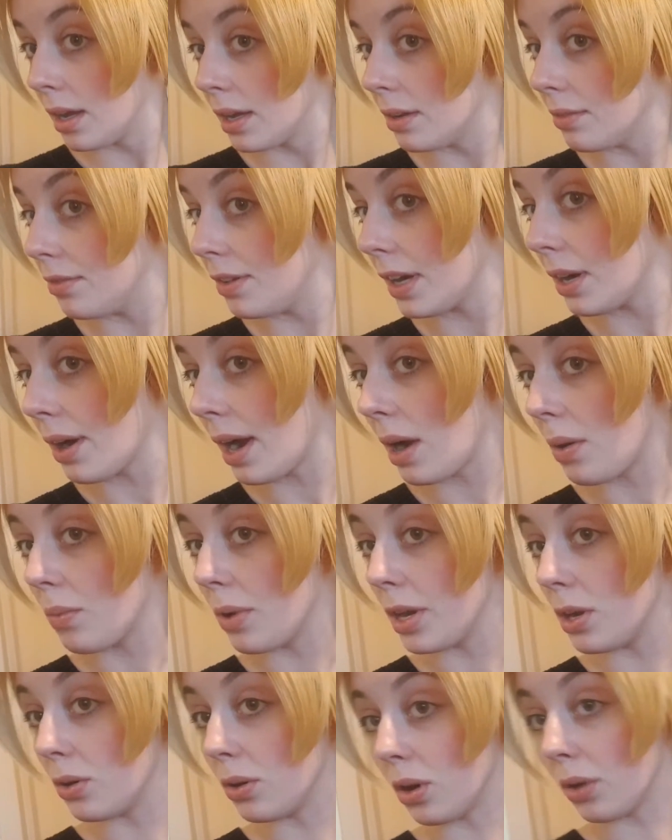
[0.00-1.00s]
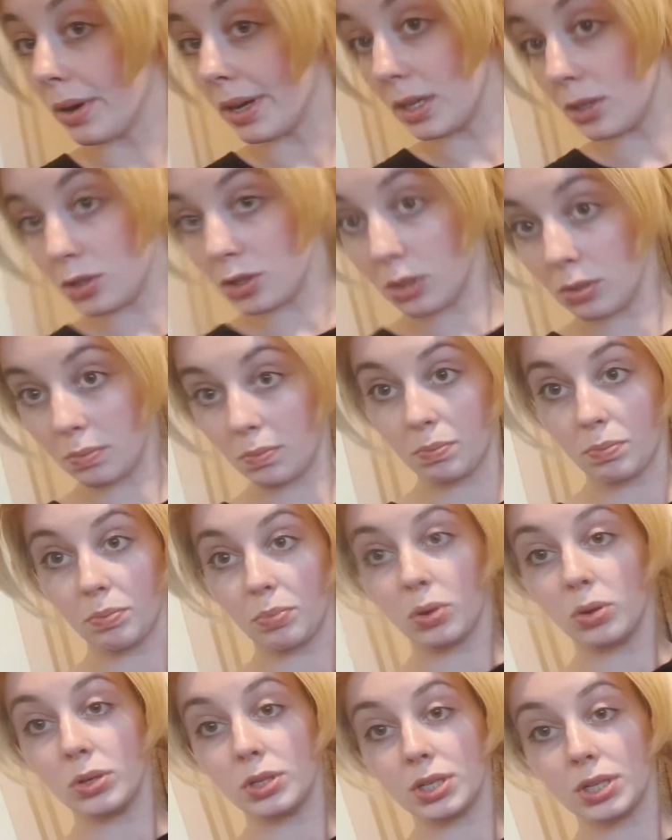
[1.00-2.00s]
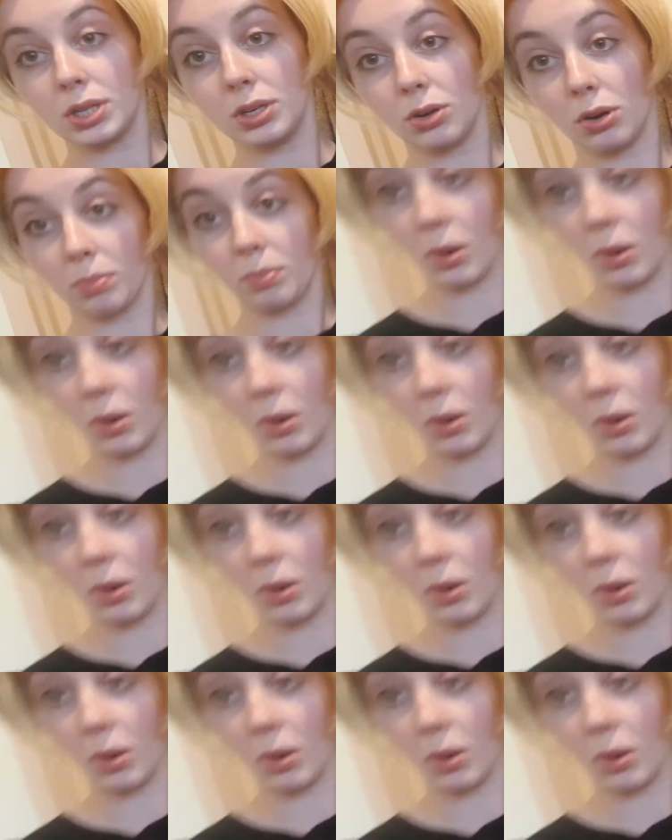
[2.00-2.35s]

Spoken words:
figure out where you're going to put your